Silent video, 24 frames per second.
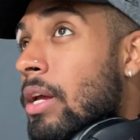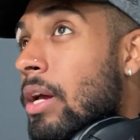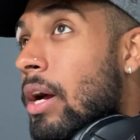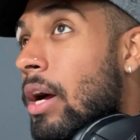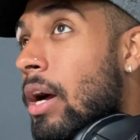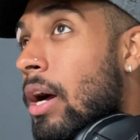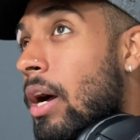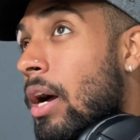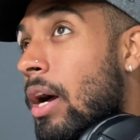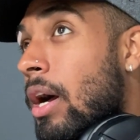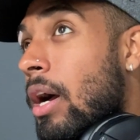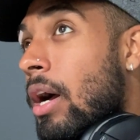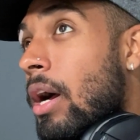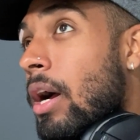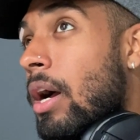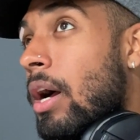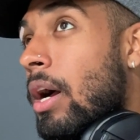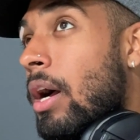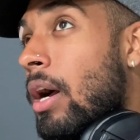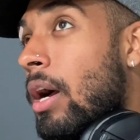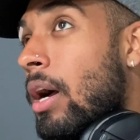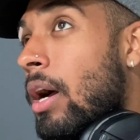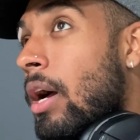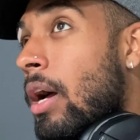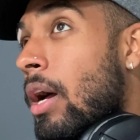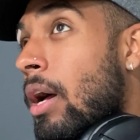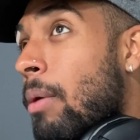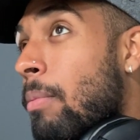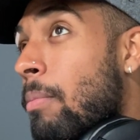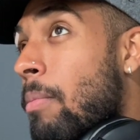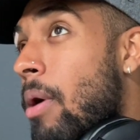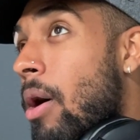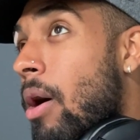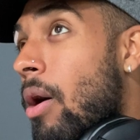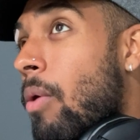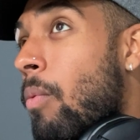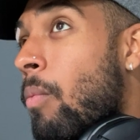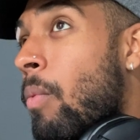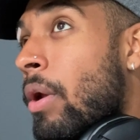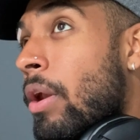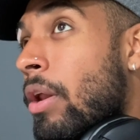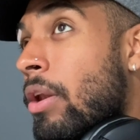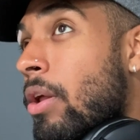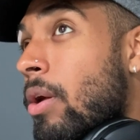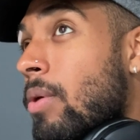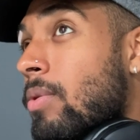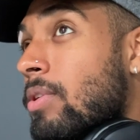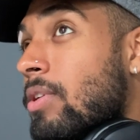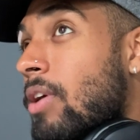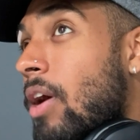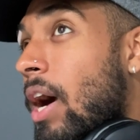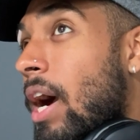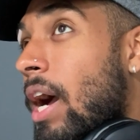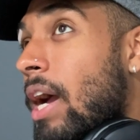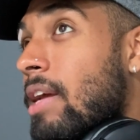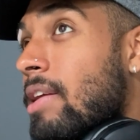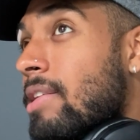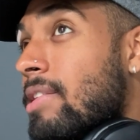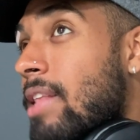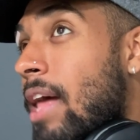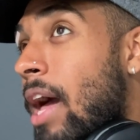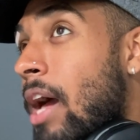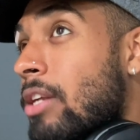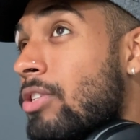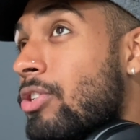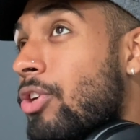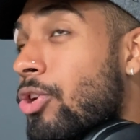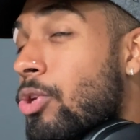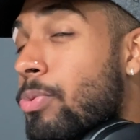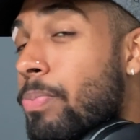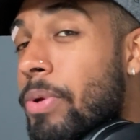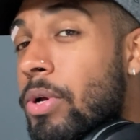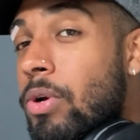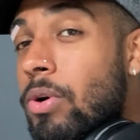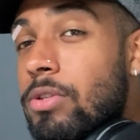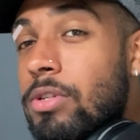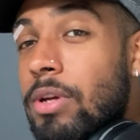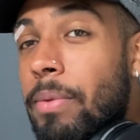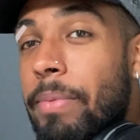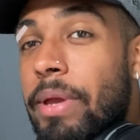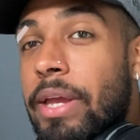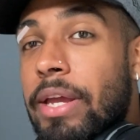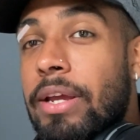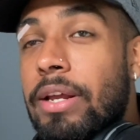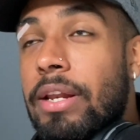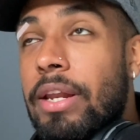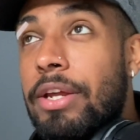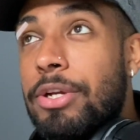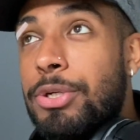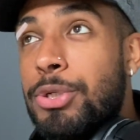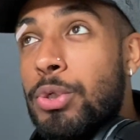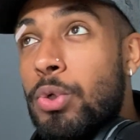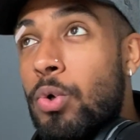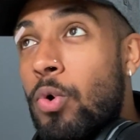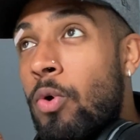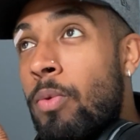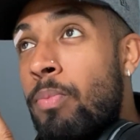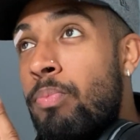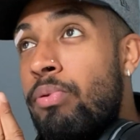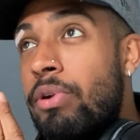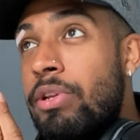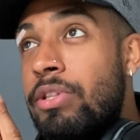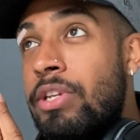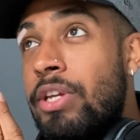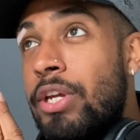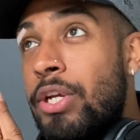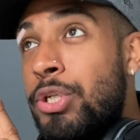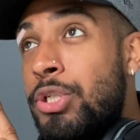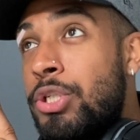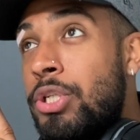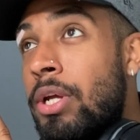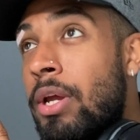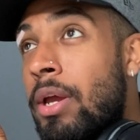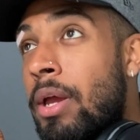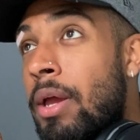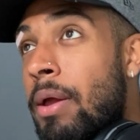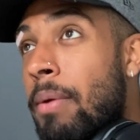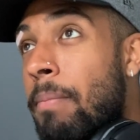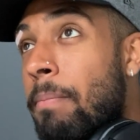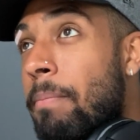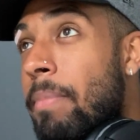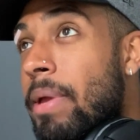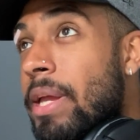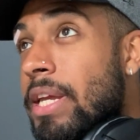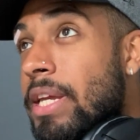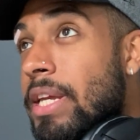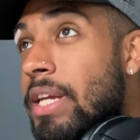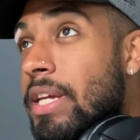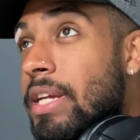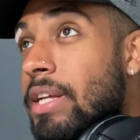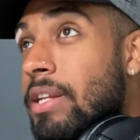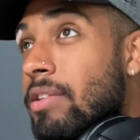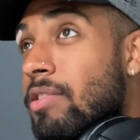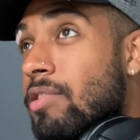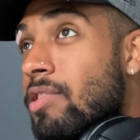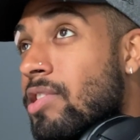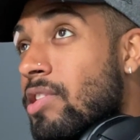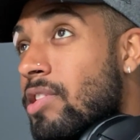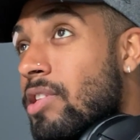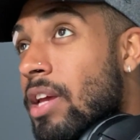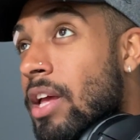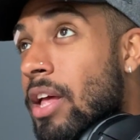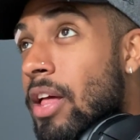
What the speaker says: one of those guys that just because I'm English or British means